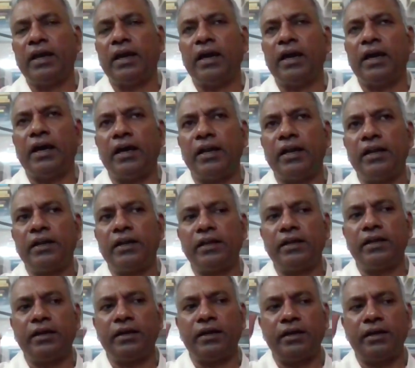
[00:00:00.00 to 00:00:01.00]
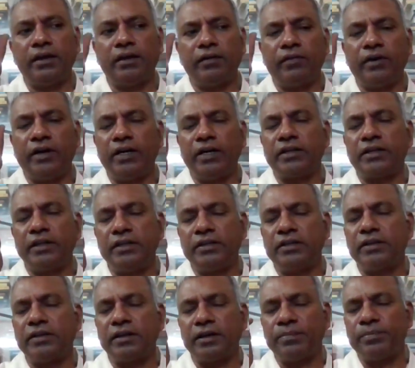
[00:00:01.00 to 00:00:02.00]
and what it
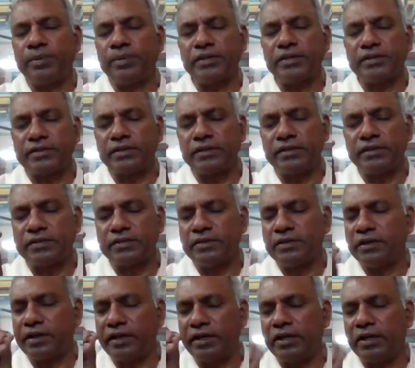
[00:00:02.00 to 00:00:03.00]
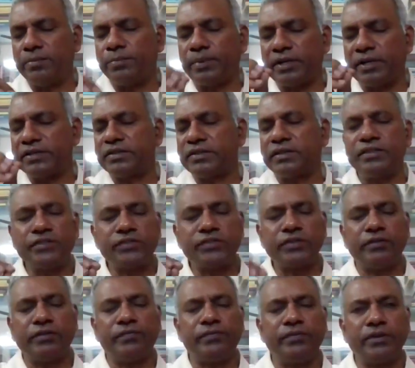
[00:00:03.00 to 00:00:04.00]
represents, the real
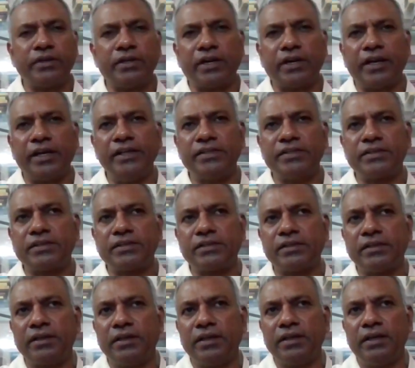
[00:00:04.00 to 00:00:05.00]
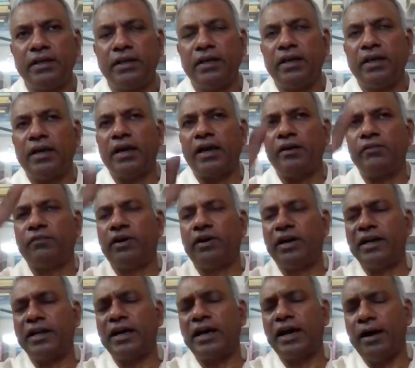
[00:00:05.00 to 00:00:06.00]
presence of Christ, and
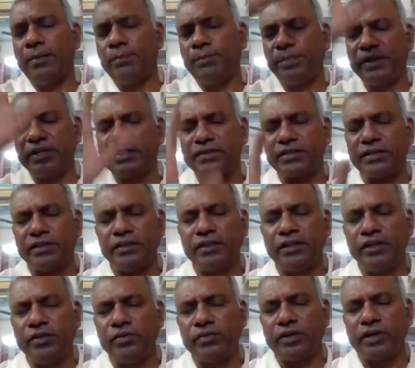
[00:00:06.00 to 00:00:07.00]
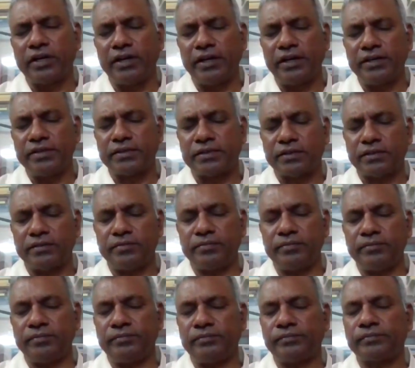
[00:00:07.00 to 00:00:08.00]
what happens in the Eucharist
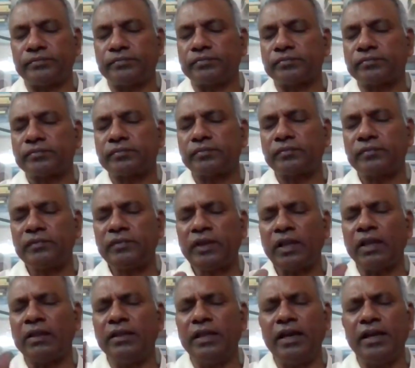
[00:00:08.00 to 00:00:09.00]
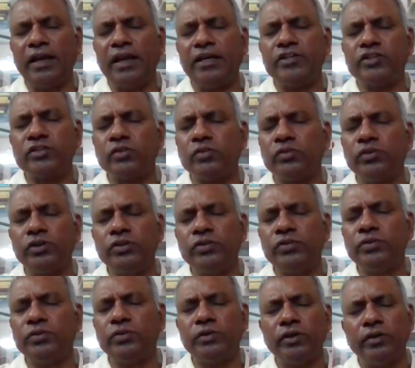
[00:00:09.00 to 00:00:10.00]
that I showed
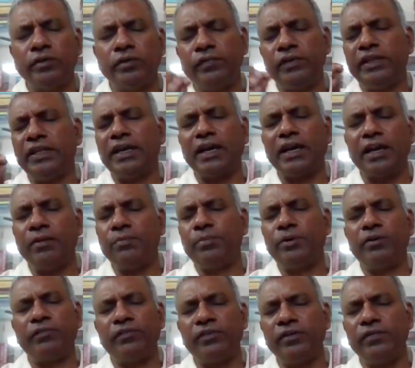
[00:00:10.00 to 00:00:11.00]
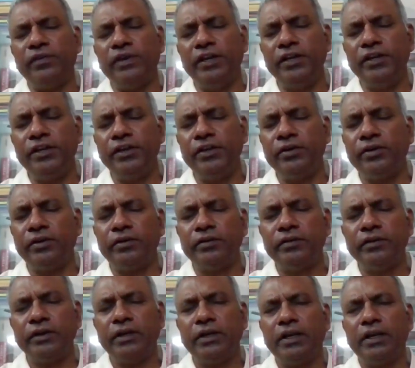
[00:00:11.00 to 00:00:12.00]
you with the help of a video,